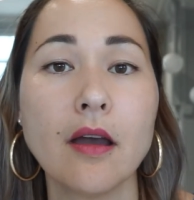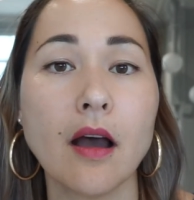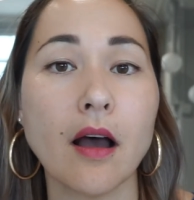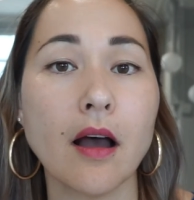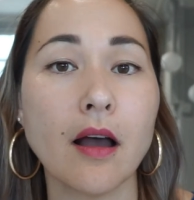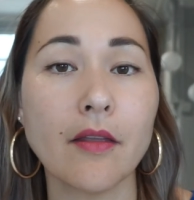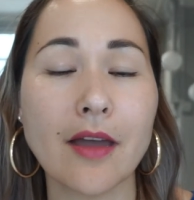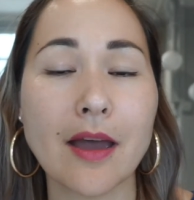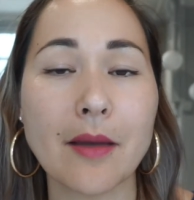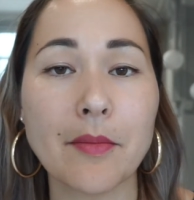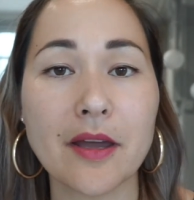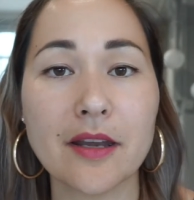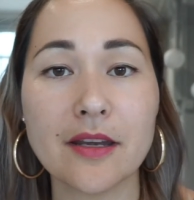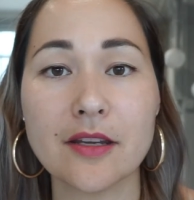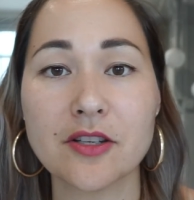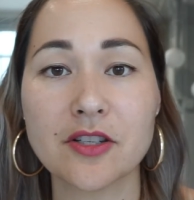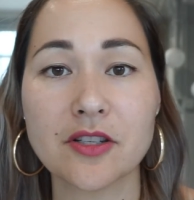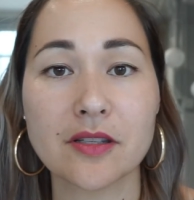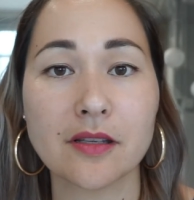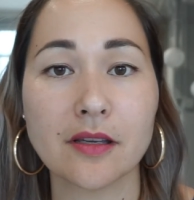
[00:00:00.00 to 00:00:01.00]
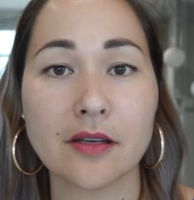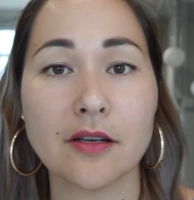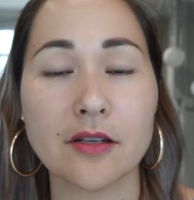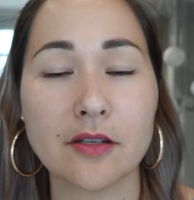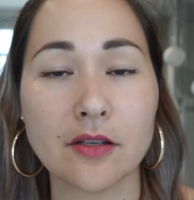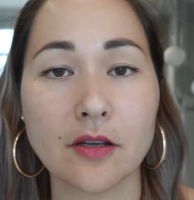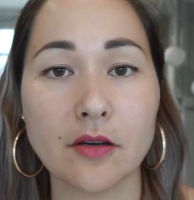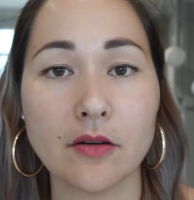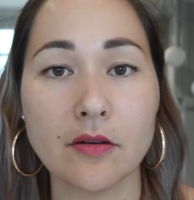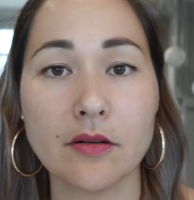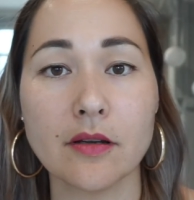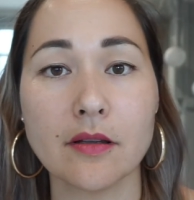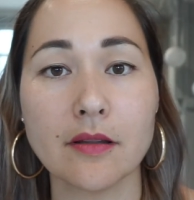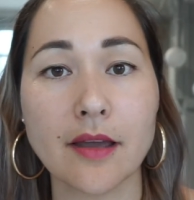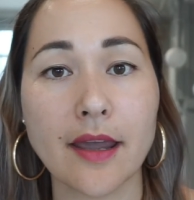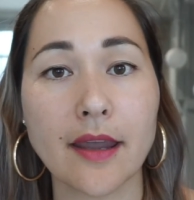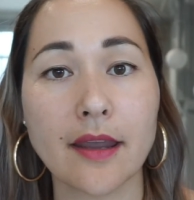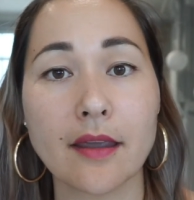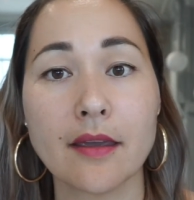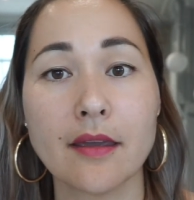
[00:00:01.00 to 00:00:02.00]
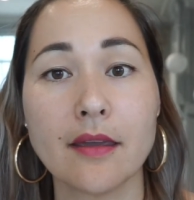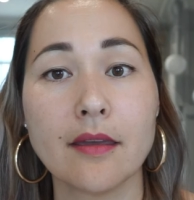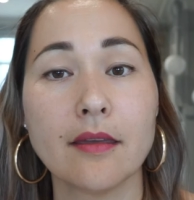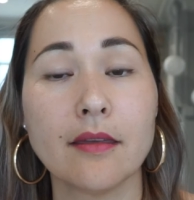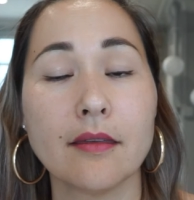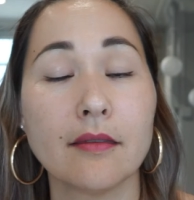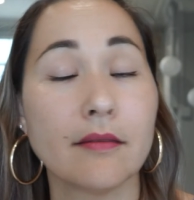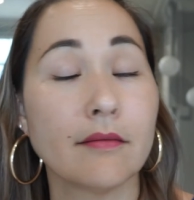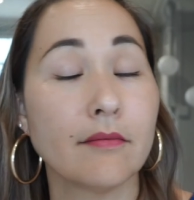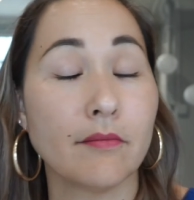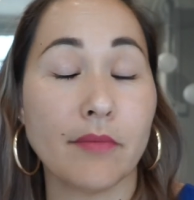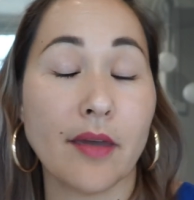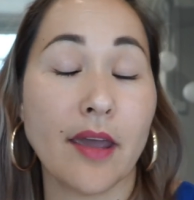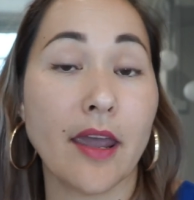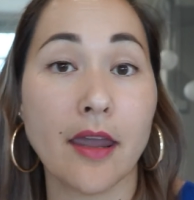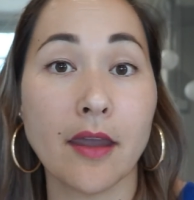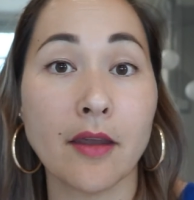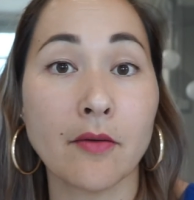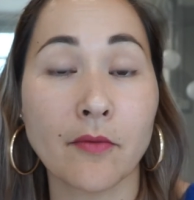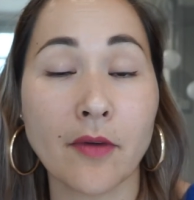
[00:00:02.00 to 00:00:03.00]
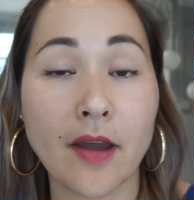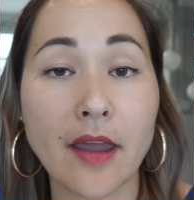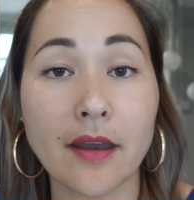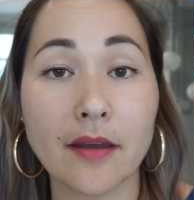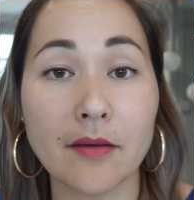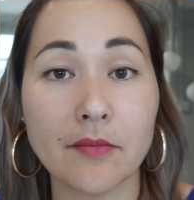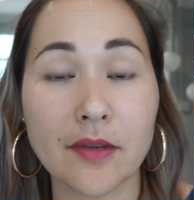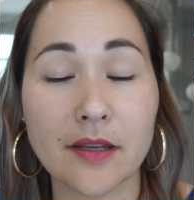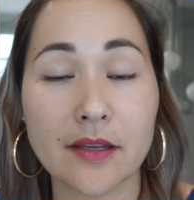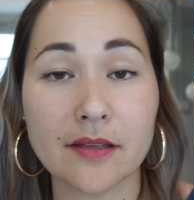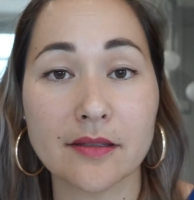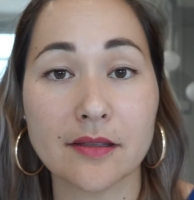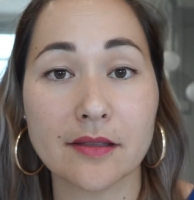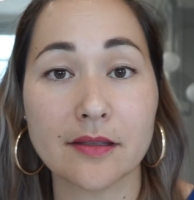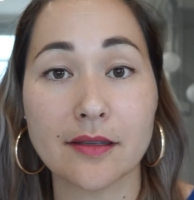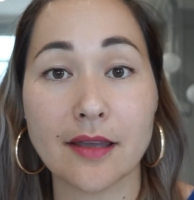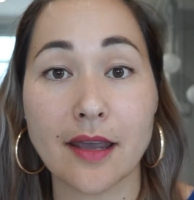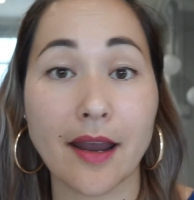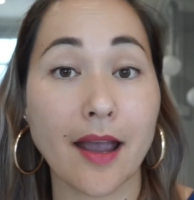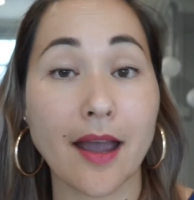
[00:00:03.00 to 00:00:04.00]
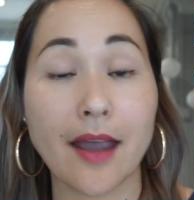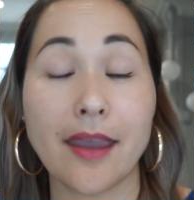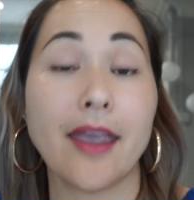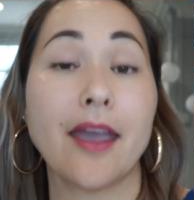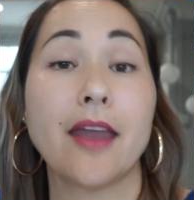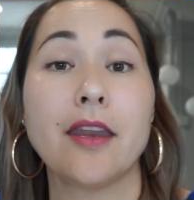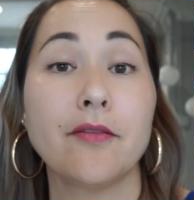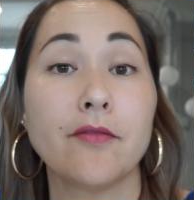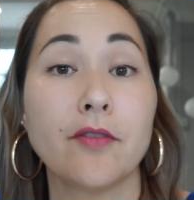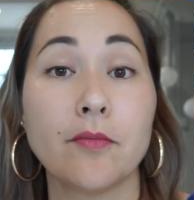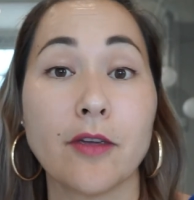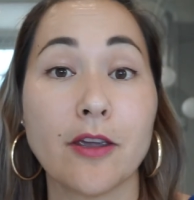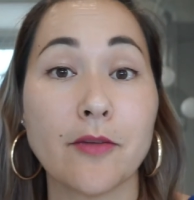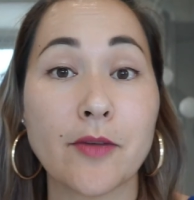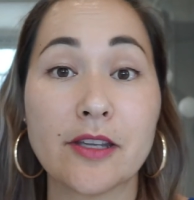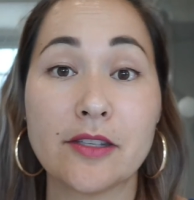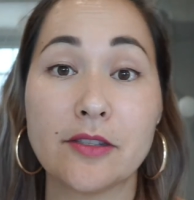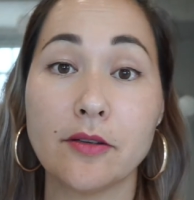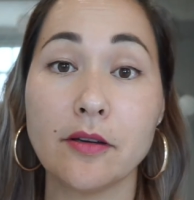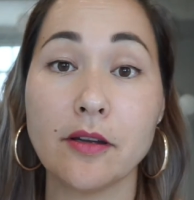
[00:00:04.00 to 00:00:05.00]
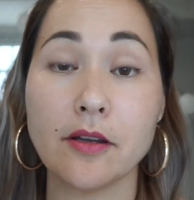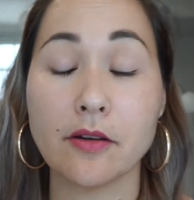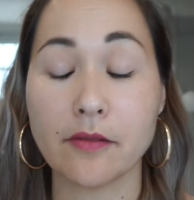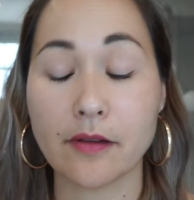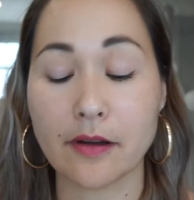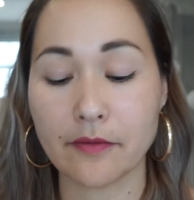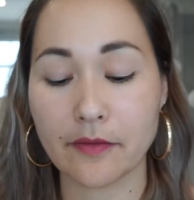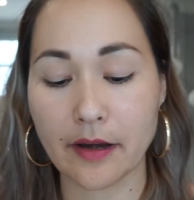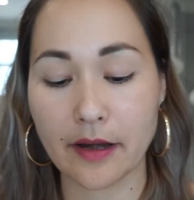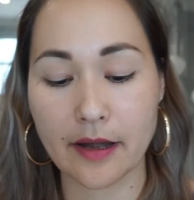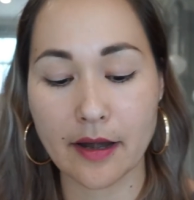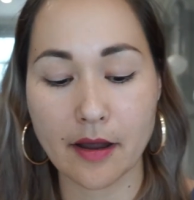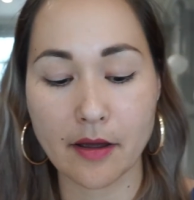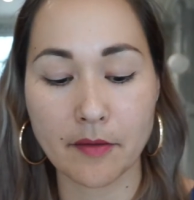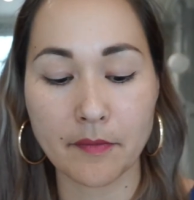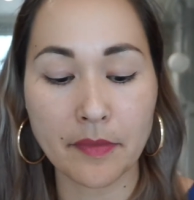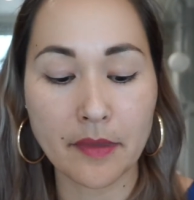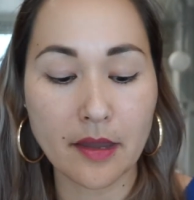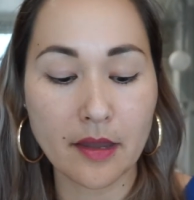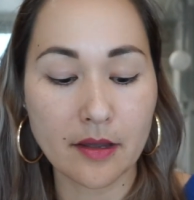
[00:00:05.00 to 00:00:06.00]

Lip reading: All that money is just gonna go to like paying rent, because it's like I can't even pay my studio rent right now.